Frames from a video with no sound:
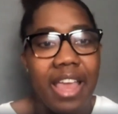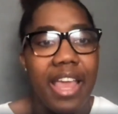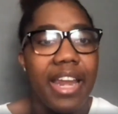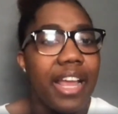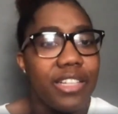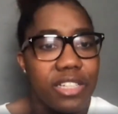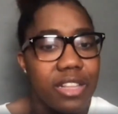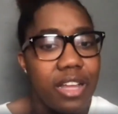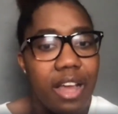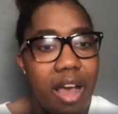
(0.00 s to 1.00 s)
And
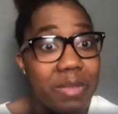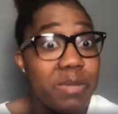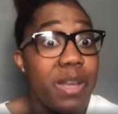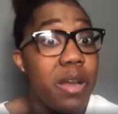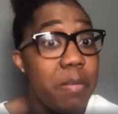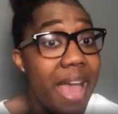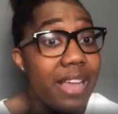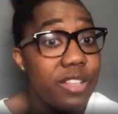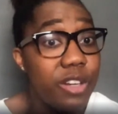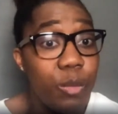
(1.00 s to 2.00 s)
Angela has been an
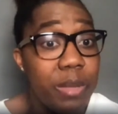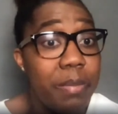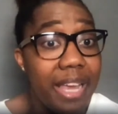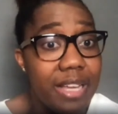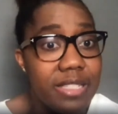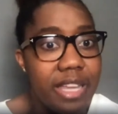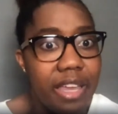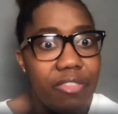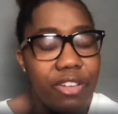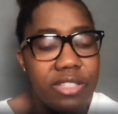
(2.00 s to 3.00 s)
ambassador with
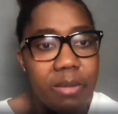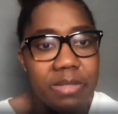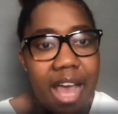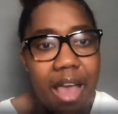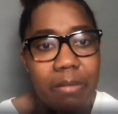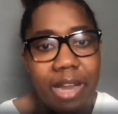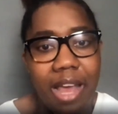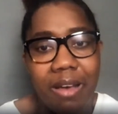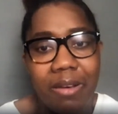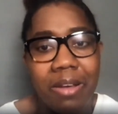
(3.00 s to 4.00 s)
BSE for some time
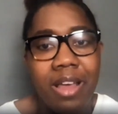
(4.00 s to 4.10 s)
now.